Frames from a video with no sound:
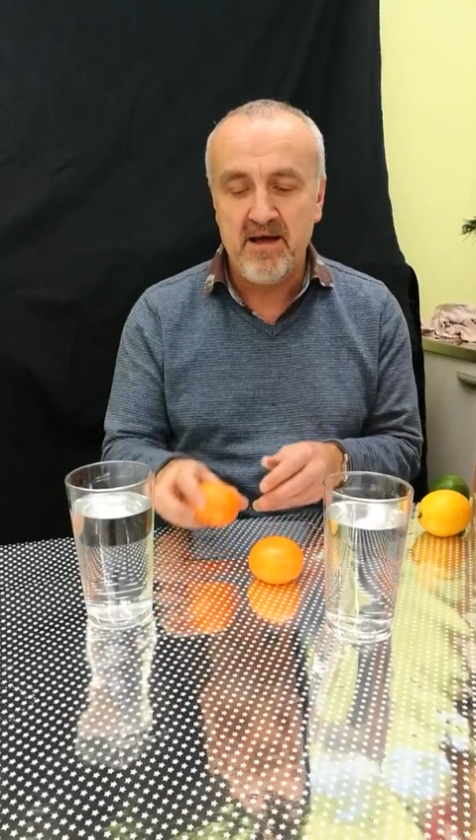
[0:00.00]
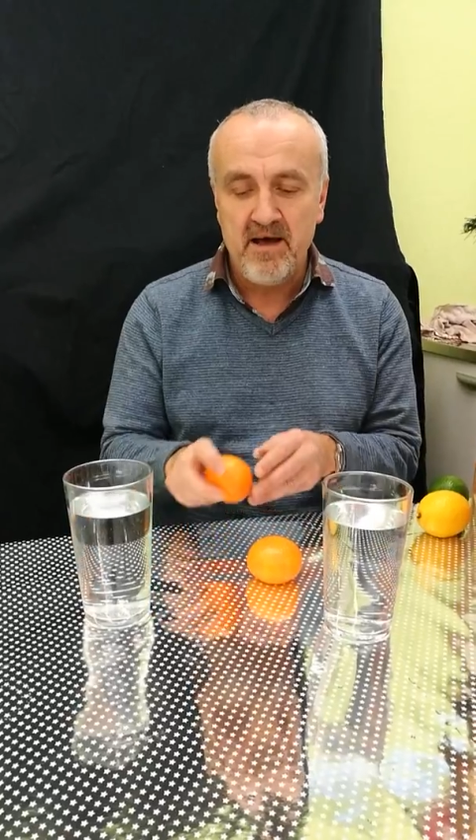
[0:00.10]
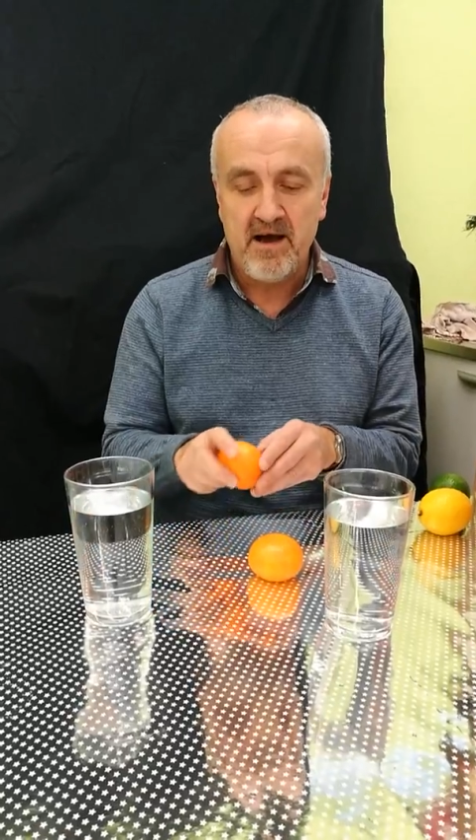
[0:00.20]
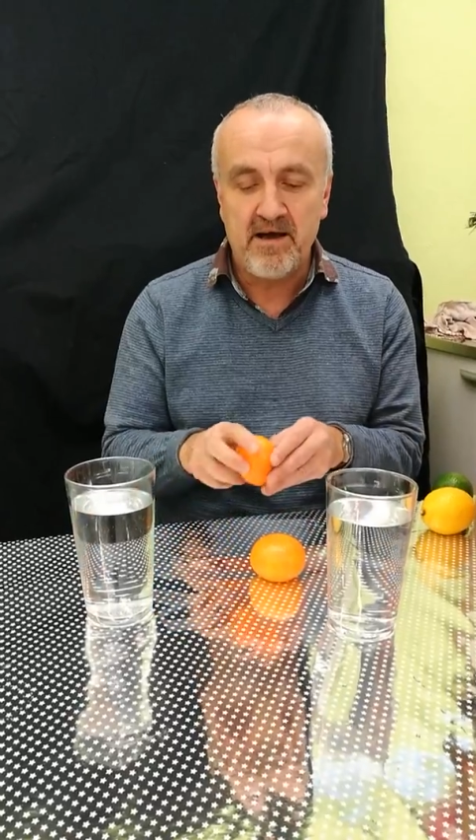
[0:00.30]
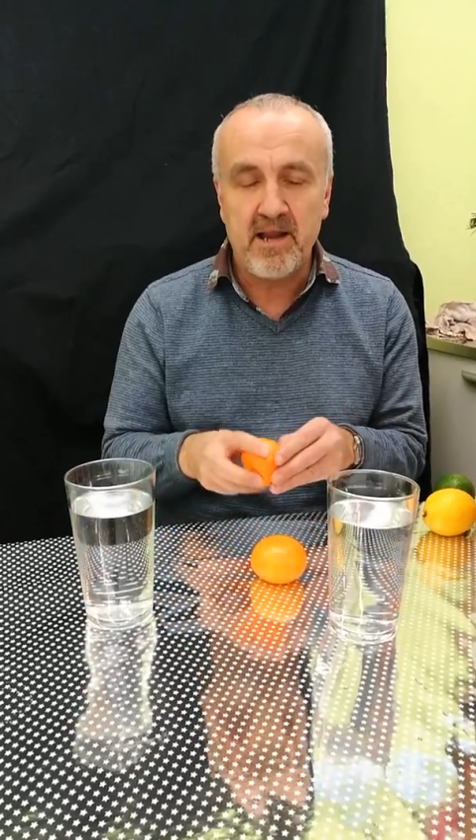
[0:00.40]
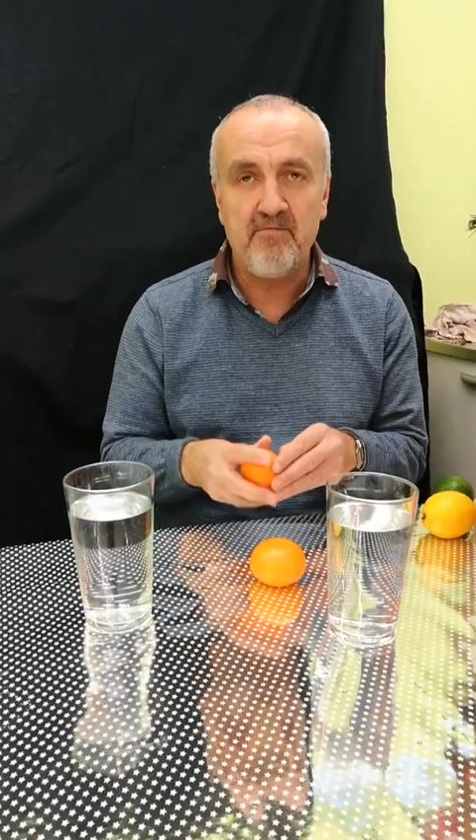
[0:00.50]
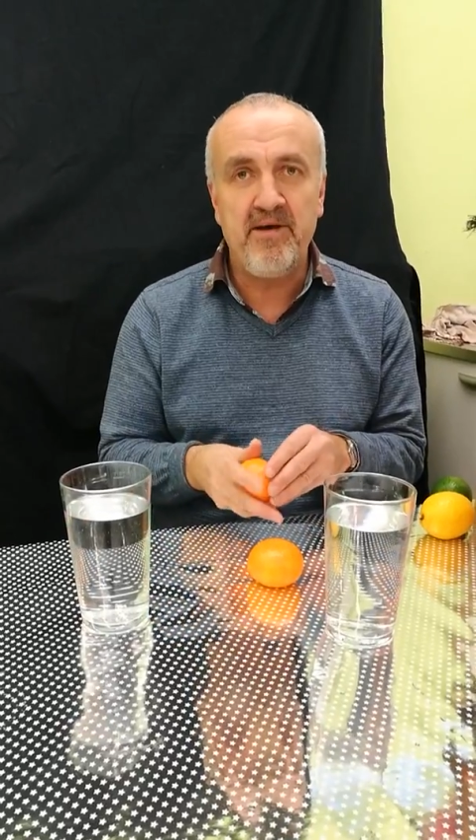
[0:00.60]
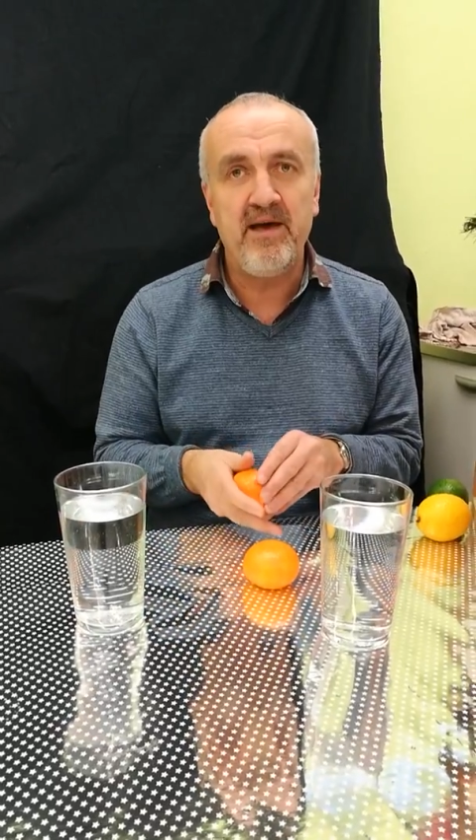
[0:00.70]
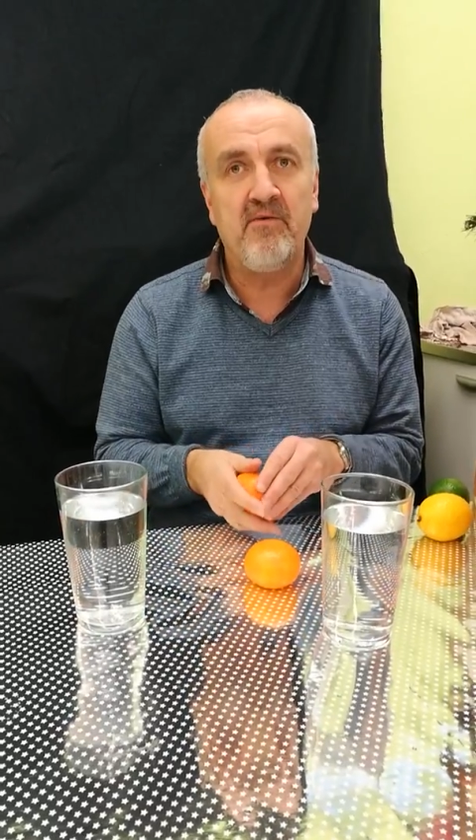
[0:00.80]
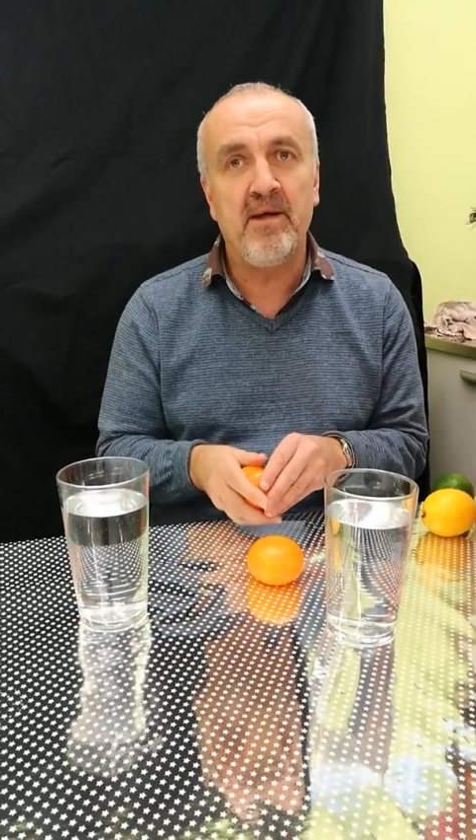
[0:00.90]
I'm going to
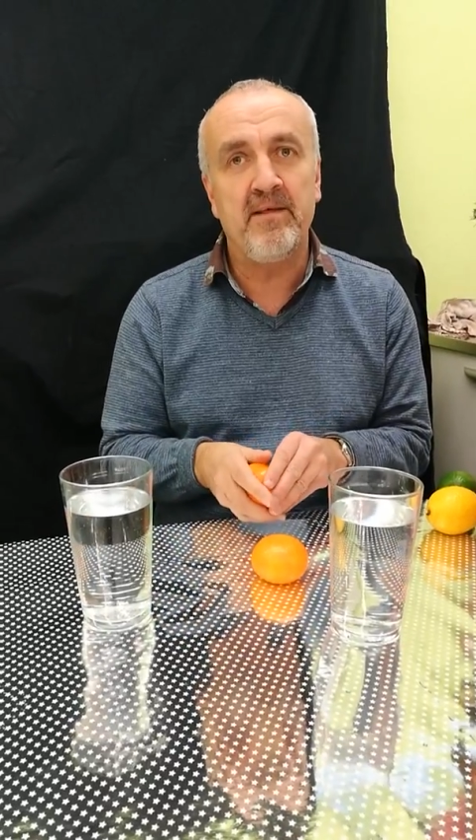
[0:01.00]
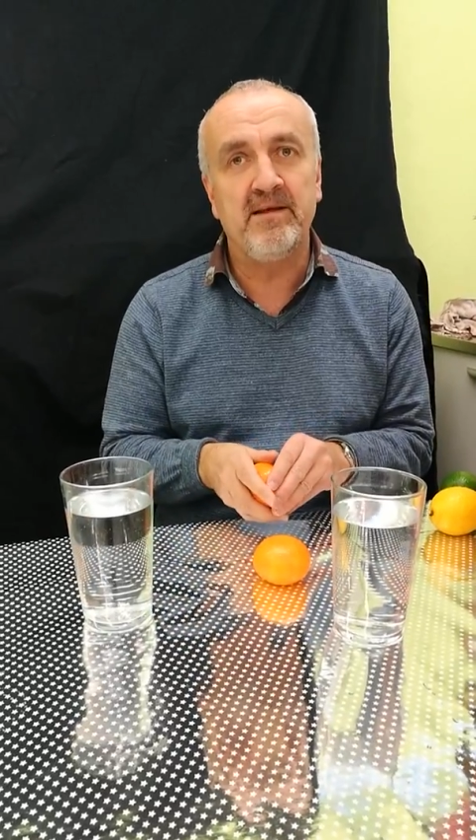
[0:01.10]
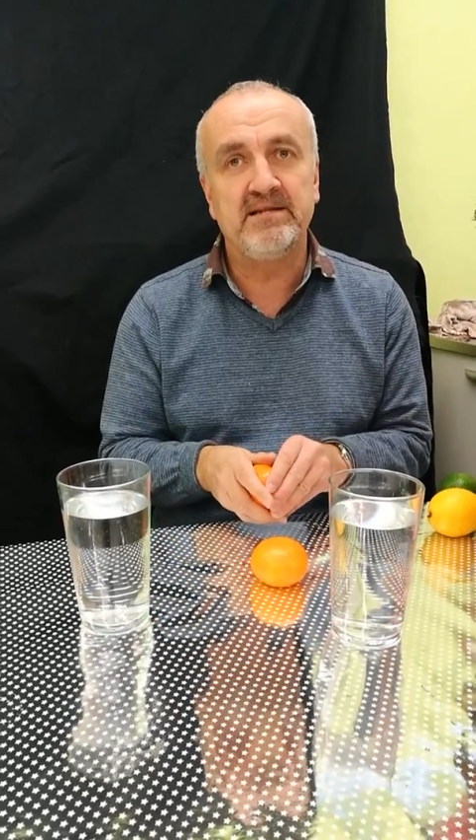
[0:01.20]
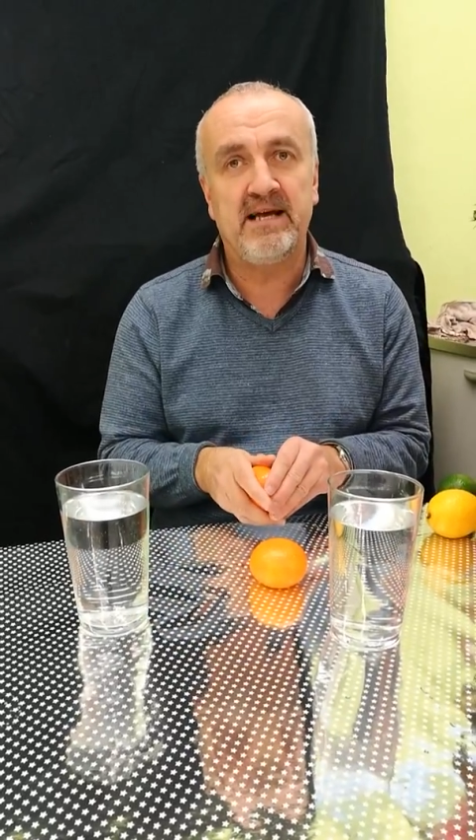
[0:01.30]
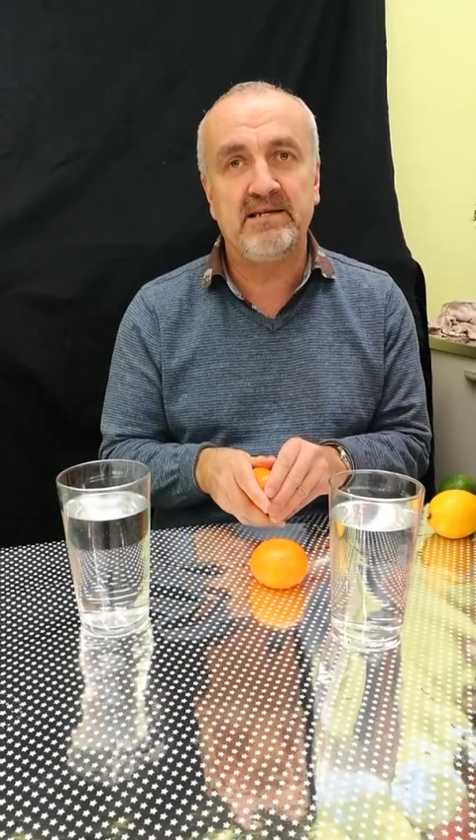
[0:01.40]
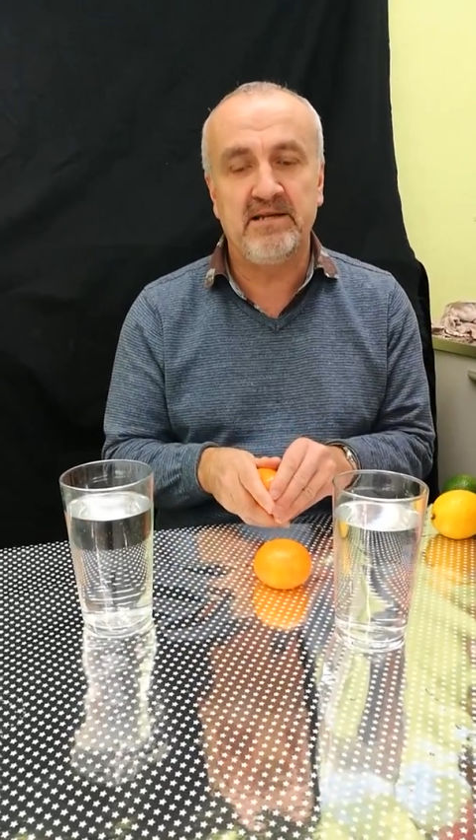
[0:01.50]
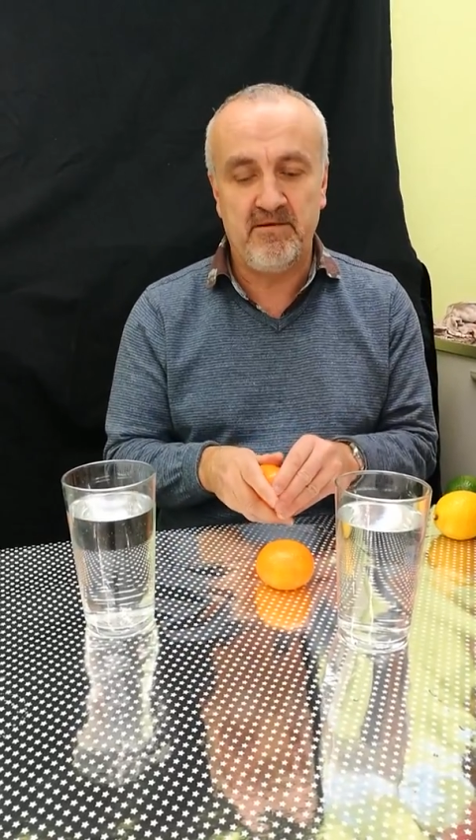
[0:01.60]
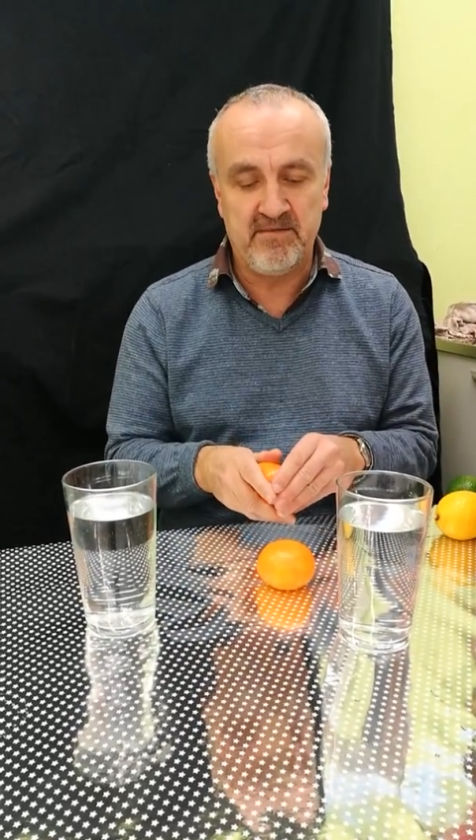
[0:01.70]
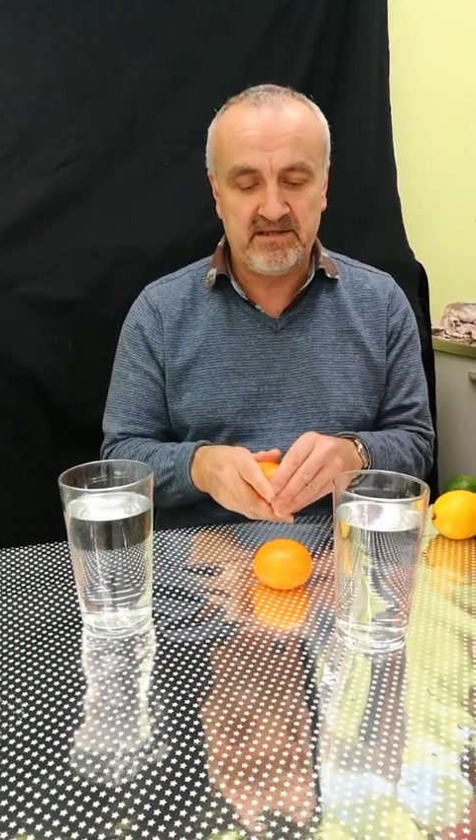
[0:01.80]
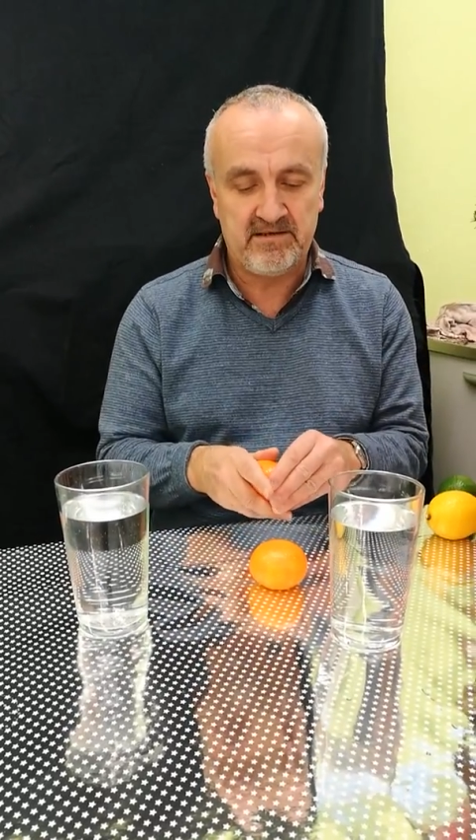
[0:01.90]
peel one of the
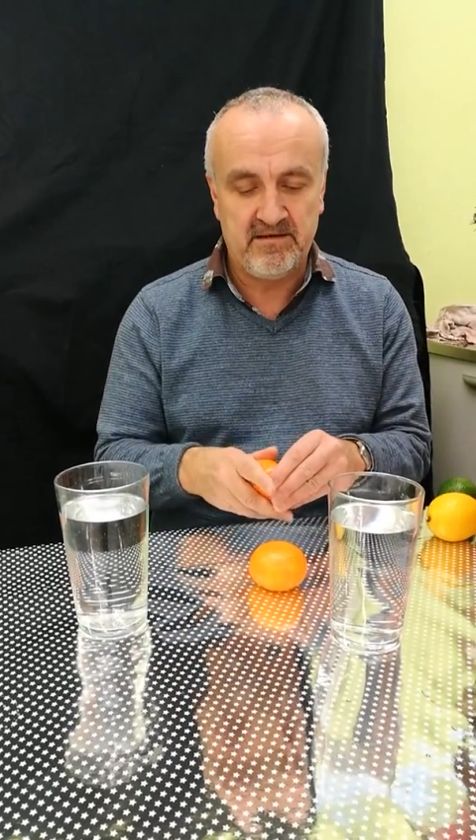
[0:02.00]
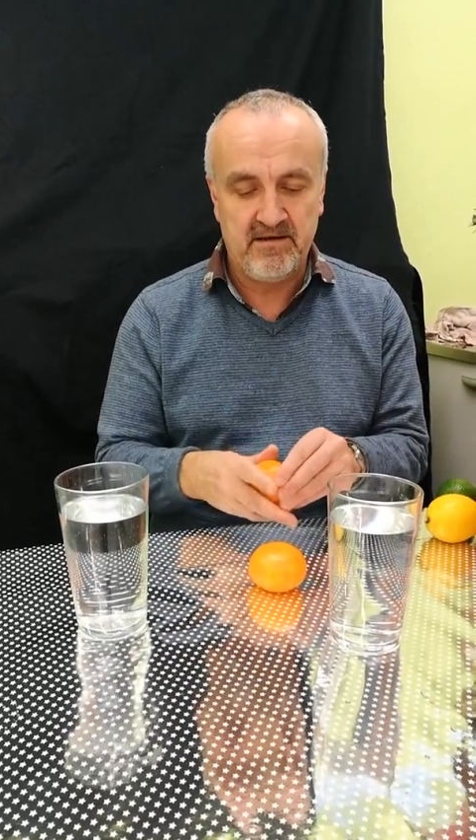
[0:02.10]
Satsumas